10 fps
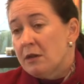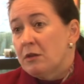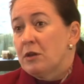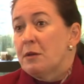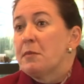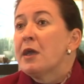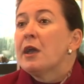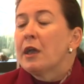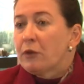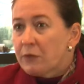
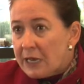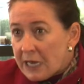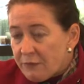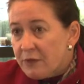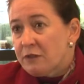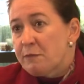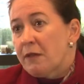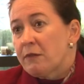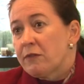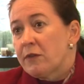And on the 11th
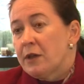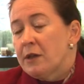month,